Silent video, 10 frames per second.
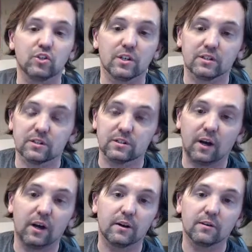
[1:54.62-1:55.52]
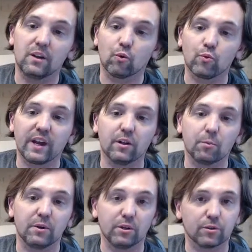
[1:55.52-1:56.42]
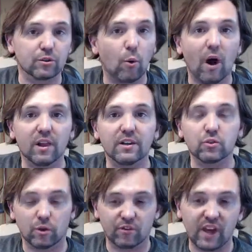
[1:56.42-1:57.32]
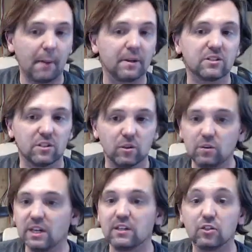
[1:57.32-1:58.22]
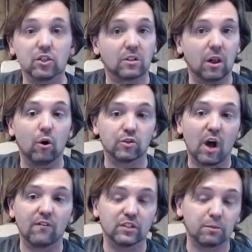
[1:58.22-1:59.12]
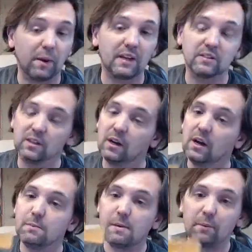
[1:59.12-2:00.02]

just uh, you know, regular builder's quality sort of cabinets and you need to just close off a space. People